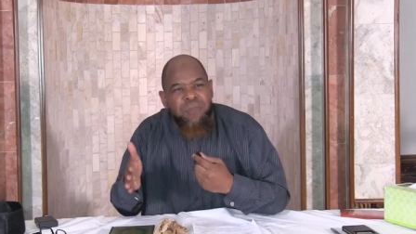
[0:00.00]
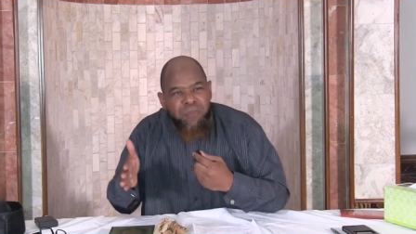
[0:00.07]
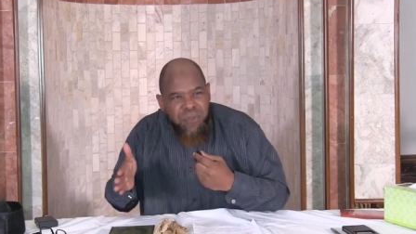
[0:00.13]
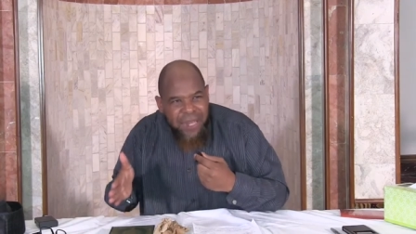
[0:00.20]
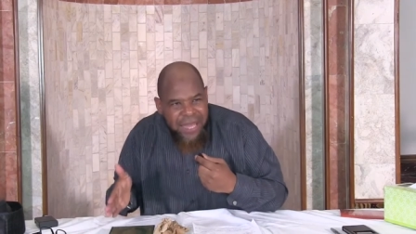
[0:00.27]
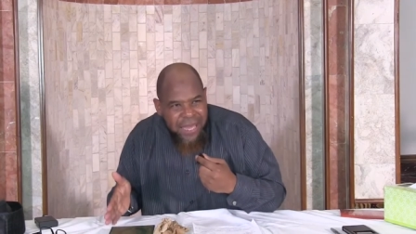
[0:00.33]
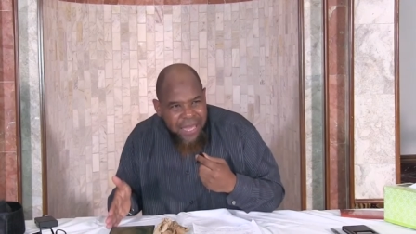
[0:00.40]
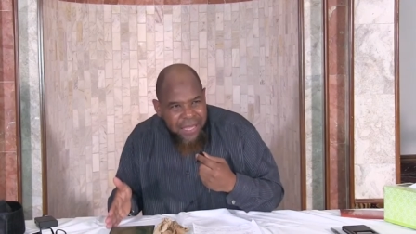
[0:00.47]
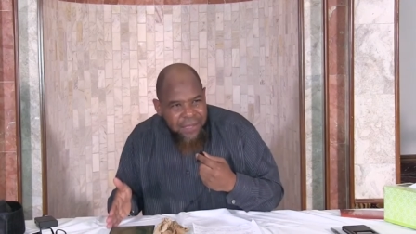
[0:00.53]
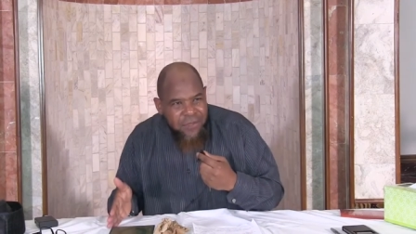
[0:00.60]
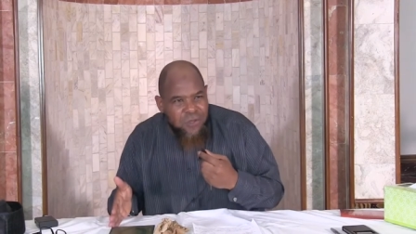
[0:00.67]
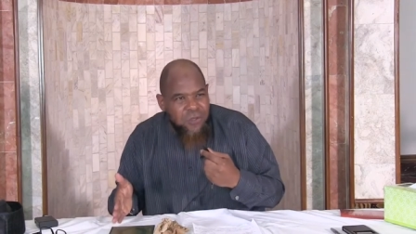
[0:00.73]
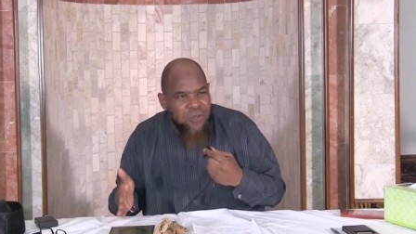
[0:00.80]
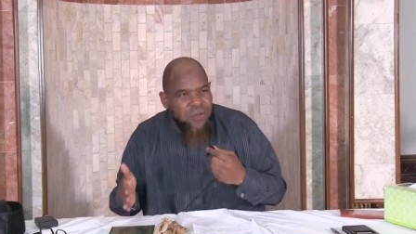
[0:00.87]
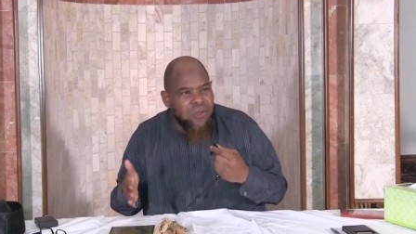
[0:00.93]
the
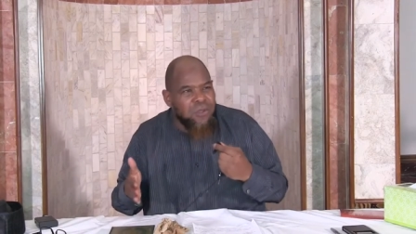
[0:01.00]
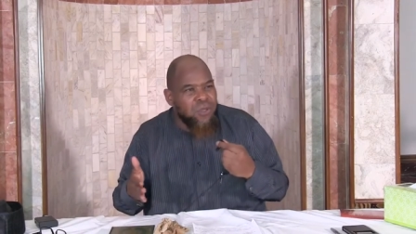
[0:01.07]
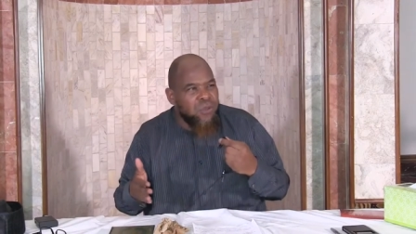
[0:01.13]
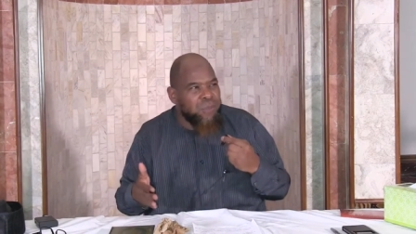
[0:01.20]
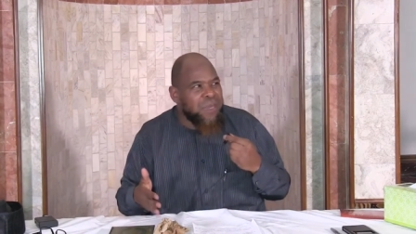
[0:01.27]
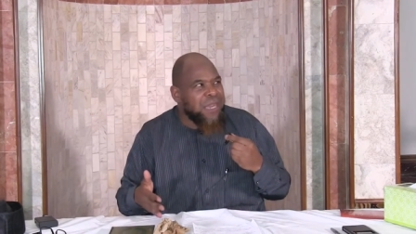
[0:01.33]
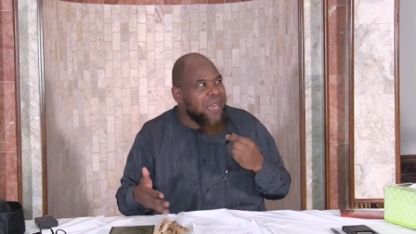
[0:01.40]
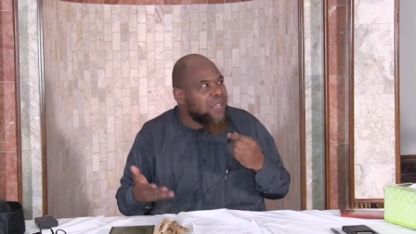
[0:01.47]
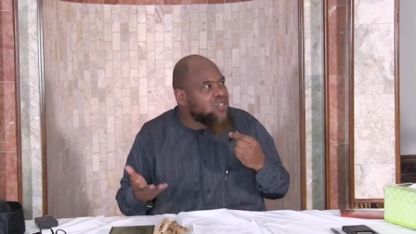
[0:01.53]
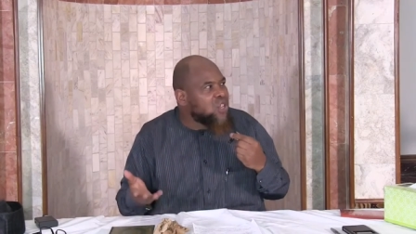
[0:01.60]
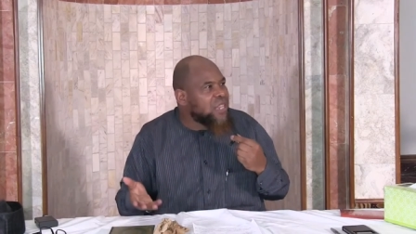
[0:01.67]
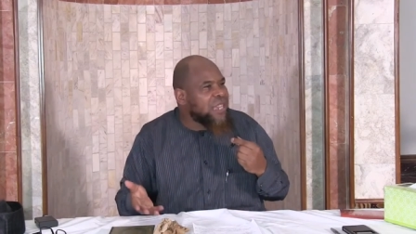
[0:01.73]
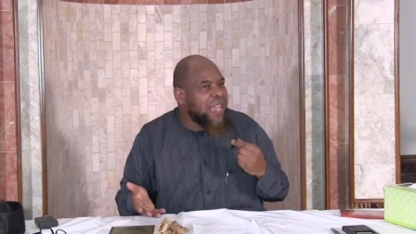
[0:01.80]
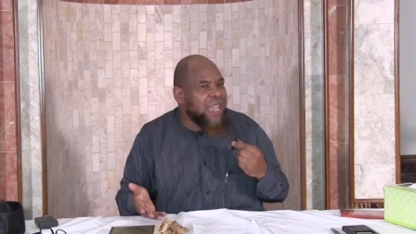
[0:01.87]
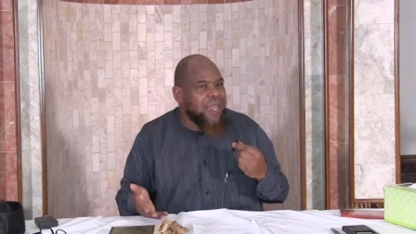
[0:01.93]
place to be
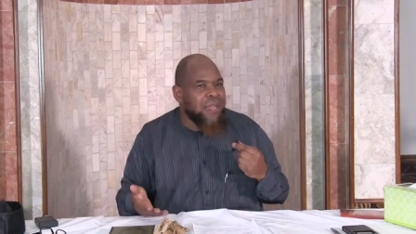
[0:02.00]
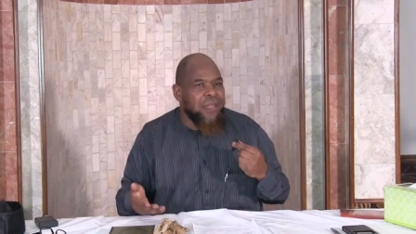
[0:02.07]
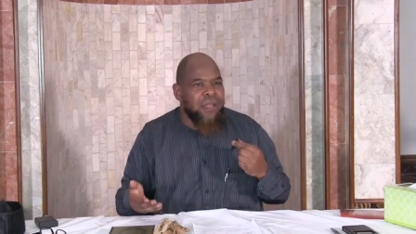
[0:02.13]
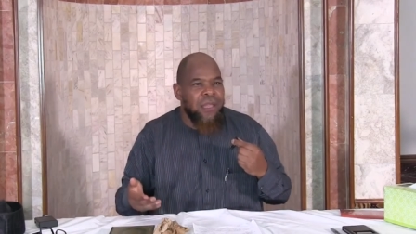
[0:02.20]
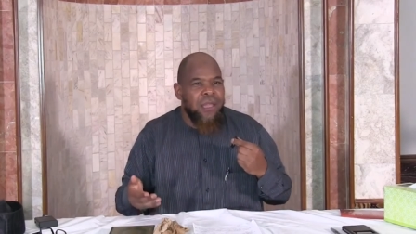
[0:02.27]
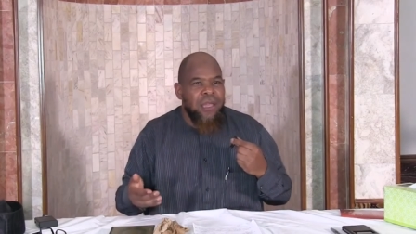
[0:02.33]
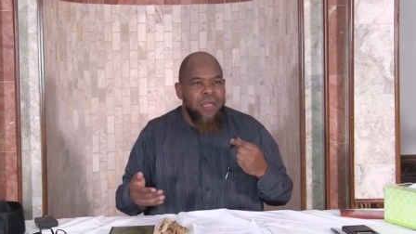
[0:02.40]
educated.